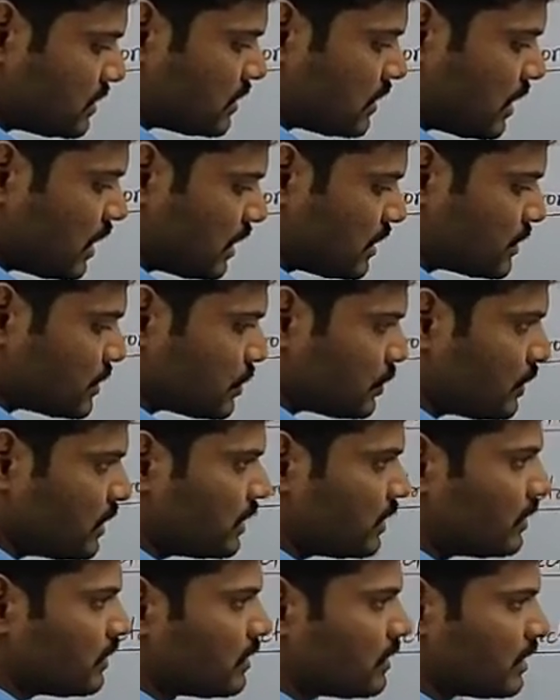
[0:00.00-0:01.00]
is also
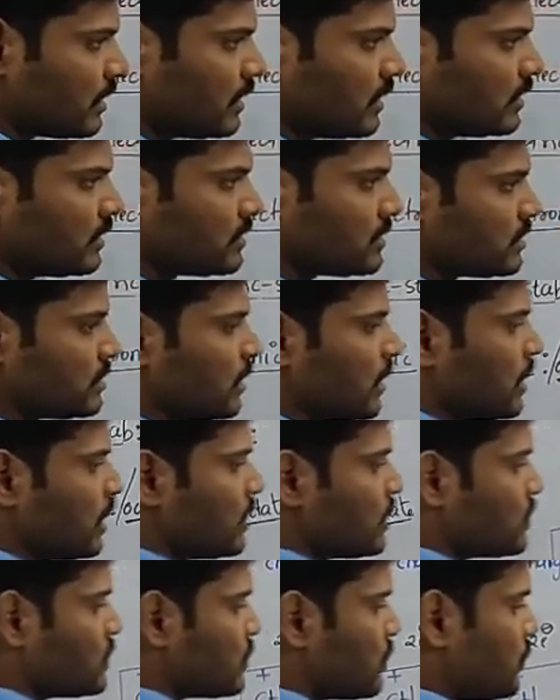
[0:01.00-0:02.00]
increased.
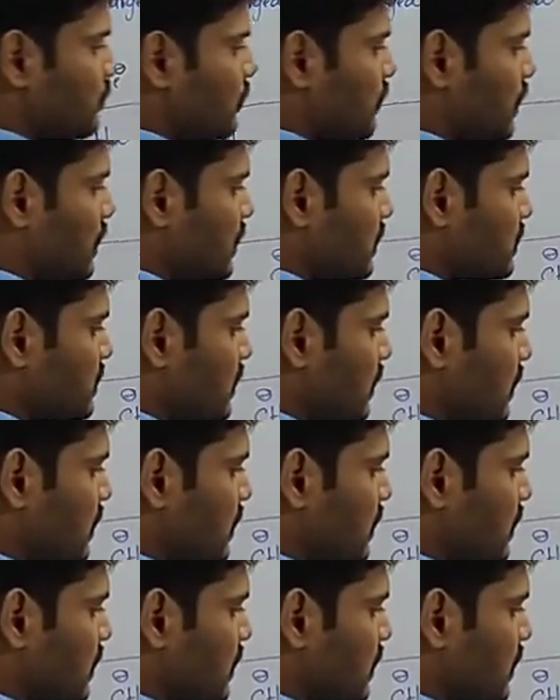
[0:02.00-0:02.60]
So what is